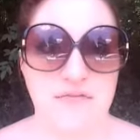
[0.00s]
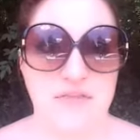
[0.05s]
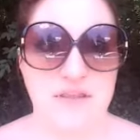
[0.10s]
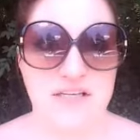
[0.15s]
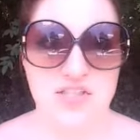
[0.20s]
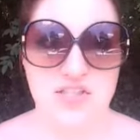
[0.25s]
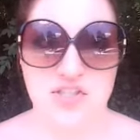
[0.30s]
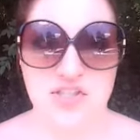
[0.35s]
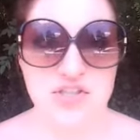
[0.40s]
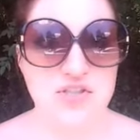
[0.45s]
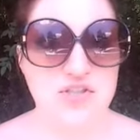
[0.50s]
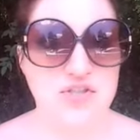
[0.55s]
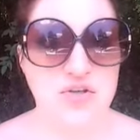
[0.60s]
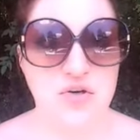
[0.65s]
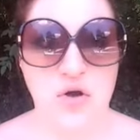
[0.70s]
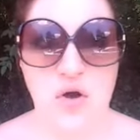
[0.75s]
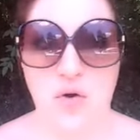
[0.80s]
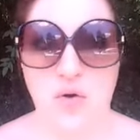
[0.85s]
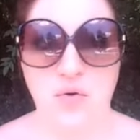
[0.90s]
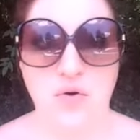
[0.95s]
that is just
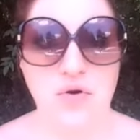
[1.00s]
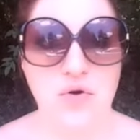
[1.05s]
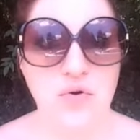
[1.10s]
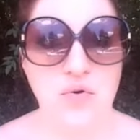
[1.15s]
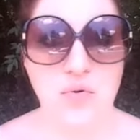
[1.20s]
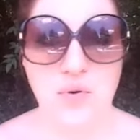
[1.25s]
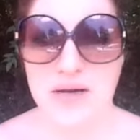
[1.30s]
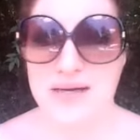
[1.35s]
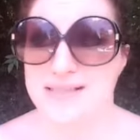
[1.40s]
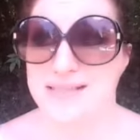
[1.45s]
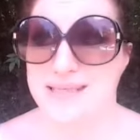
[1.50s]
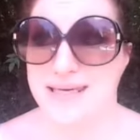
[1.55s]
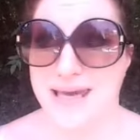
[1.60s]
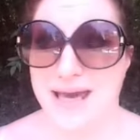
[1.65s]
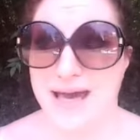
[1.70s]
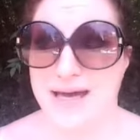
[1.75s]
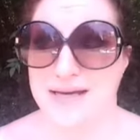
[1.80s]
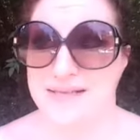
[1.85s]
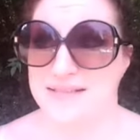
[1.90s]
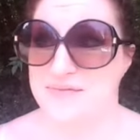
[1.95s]
your own crazy
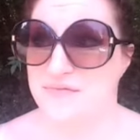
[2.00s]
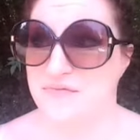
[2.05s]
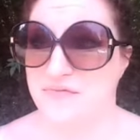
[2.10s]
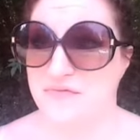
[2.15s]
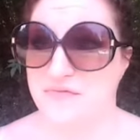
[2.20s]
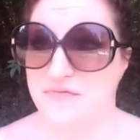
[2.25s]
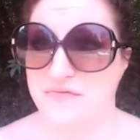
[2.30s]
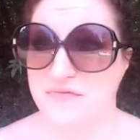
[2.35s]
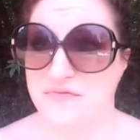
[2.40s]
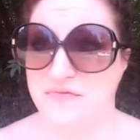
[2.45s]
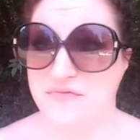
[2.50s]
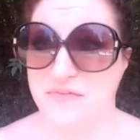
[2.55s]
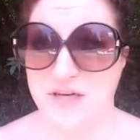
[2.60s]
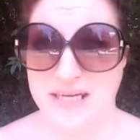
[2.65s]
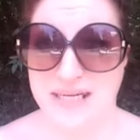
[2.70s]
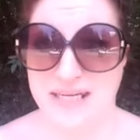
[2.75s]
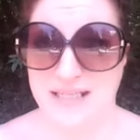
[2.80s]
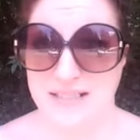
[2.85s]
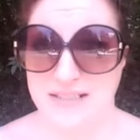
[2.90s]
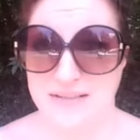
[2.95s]
ass
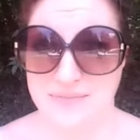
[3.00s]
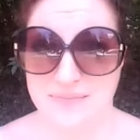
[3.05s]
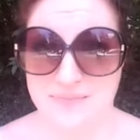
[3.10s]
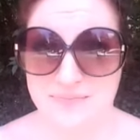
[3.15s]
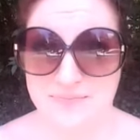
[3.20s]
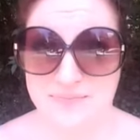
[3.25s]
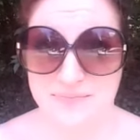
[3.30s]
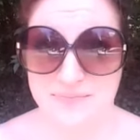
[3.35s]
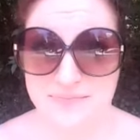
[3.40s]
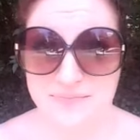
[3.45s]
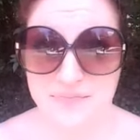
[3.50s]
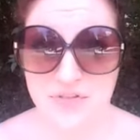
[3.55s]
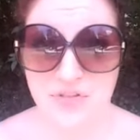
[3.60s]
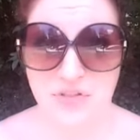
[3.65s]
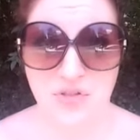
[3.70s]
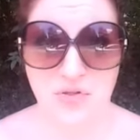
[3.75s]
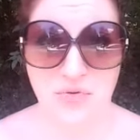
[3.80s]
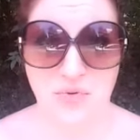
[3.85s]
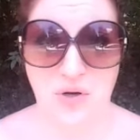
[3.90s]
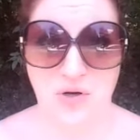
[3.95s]
freaking
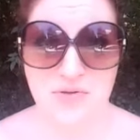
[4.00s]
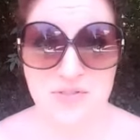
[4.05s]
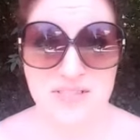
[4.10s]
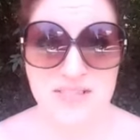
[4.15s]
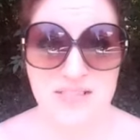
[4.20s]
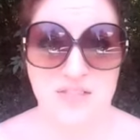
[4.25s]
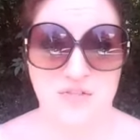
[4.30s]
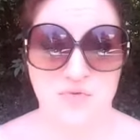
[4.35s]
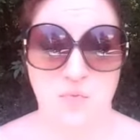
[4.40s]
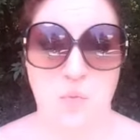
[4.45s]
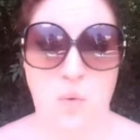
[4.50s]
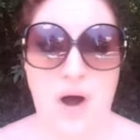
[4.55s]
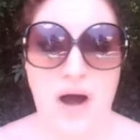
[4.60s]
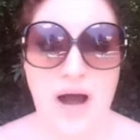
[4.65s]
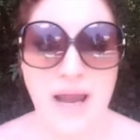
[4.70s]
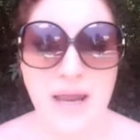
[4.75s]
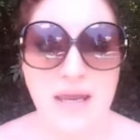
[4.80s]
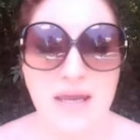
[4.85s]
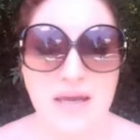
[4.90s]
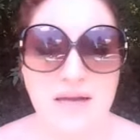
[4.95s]
neuroses?
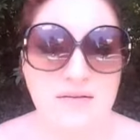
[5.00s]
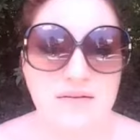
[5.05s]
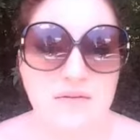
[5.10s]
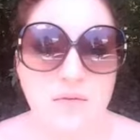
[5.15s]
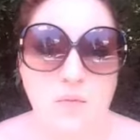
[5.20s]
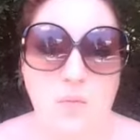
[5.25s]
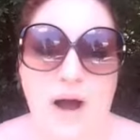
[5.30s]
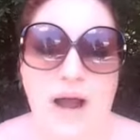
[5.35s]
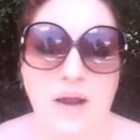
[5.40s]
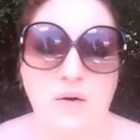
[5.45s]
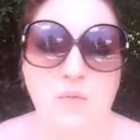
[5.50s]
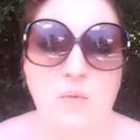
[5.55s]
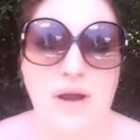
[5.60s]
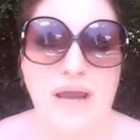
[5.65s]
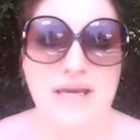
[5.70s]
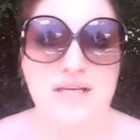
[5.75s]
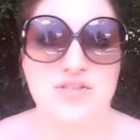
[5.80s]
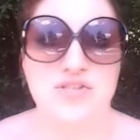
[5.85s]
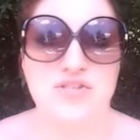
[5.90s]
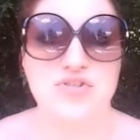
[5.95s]
Why, why
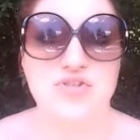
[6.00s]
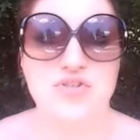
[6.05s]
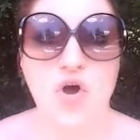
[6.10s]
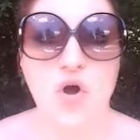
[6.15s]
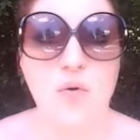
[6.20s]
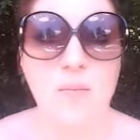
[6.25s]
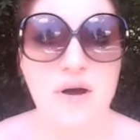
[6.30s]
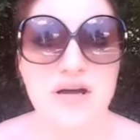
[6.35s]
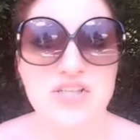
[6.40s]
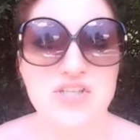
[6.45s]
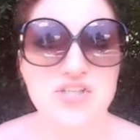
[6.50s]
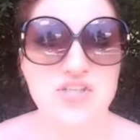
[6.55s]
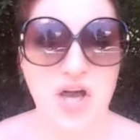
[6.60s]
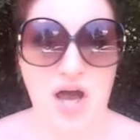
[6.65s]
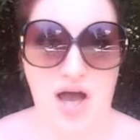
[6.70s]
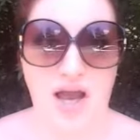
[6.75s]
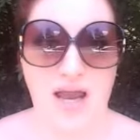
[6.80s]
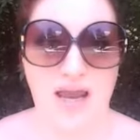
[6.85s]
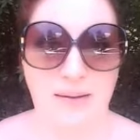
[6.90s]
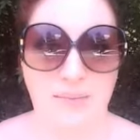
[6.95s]
waste so much
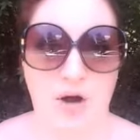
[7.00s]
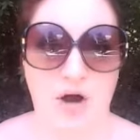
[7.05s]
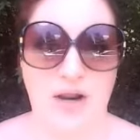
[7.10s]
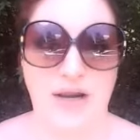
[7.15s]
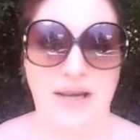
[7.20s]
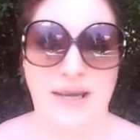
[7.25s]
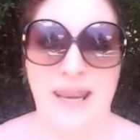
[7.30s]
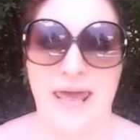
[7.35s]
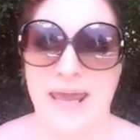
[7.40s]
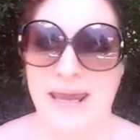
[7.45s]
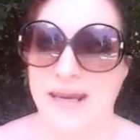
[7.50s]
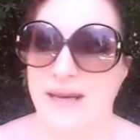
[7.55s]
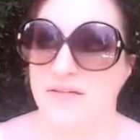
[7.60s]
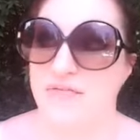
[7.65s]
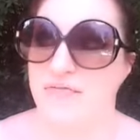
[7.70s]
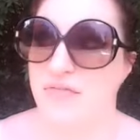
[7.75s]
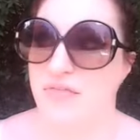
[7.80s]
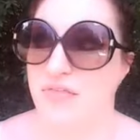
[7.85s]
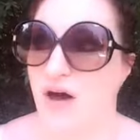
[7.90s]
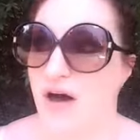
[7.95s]
time on
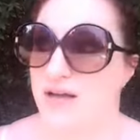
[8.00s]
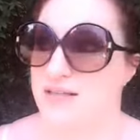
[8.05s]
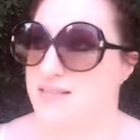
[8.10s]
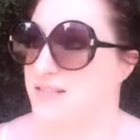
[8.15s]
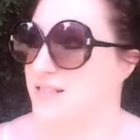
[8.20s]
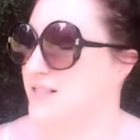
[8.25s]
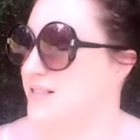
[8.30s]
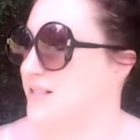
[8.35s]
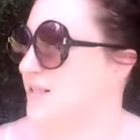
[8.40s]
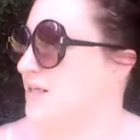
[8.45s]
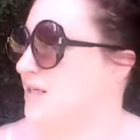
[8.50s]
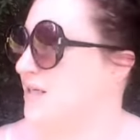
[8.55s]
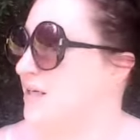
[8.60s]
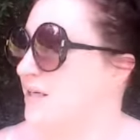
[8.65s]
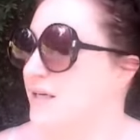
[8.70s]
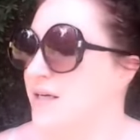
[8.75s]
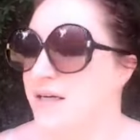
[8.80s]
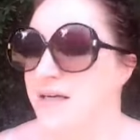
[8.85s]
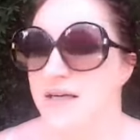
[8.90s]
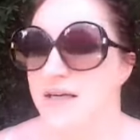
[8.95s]
negative thoughts and,
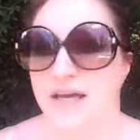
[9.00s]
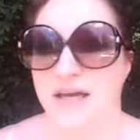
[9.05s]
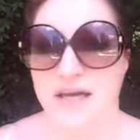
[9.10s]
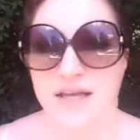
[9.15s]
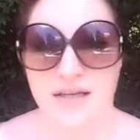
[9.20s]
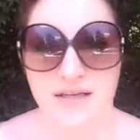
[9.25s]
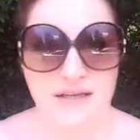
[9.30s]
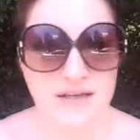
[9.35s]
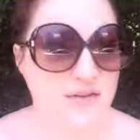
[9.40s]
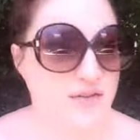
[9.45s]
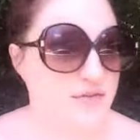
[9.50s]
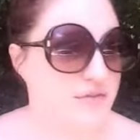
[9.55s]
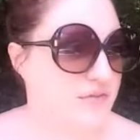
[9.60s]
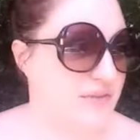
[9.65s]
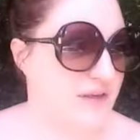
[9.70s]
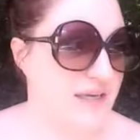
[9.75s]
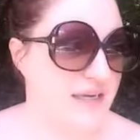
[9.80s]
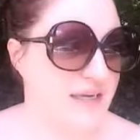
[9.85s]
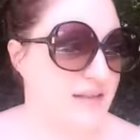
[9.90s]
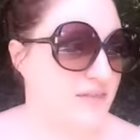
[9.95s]
and
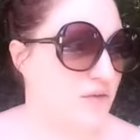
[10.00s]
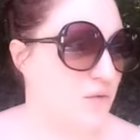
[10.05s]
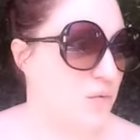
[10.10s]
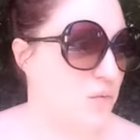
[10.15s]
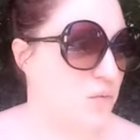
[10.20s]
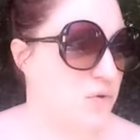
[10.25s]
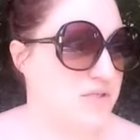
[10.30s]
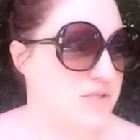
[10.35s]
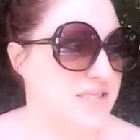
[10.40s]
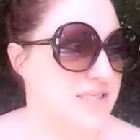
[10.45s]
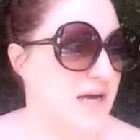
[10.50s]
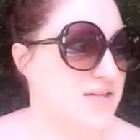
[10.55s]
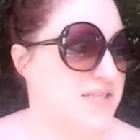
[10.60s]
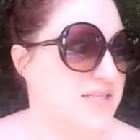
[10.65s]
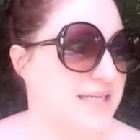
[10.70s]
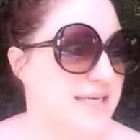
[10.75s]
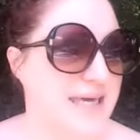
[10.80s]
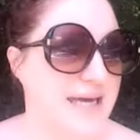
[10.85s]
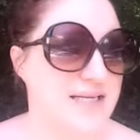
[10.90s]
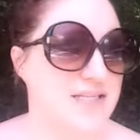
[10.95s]
thinking the world's out to
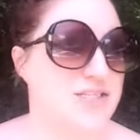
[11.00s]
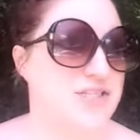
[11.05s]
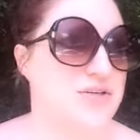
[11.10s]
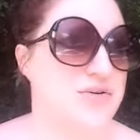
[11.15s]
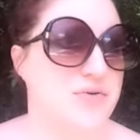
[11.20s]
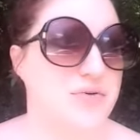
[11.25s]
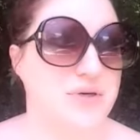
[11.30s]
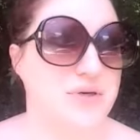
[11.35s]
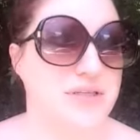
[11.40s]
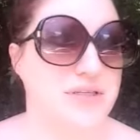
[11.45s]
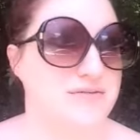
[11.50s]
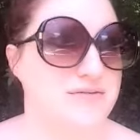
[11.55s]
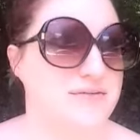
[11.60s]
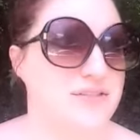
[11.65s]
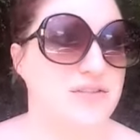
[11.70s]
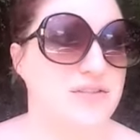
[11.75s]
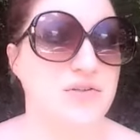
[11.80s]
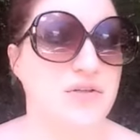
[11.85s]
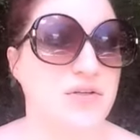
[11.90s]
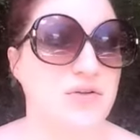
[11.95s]
get you? And
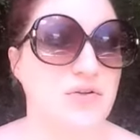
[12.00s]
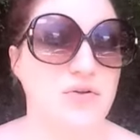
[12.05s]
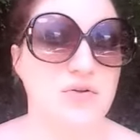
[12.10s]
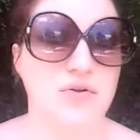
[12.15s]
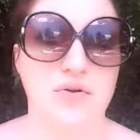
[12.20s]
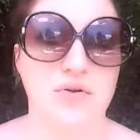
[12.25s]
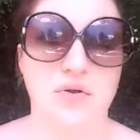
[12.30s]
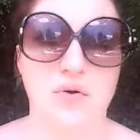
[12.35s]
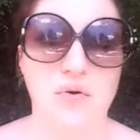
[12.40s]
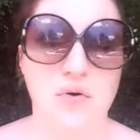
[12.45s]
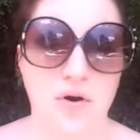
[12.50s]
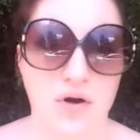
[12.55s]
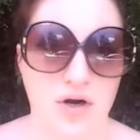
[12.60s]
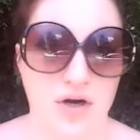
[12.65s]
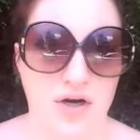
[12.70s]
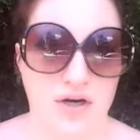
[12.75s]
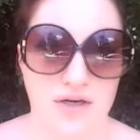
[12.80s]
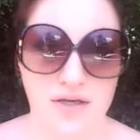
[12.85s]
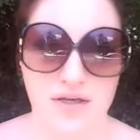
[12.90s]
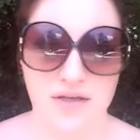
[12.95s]
good
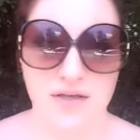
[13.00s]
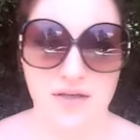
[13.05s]
lord.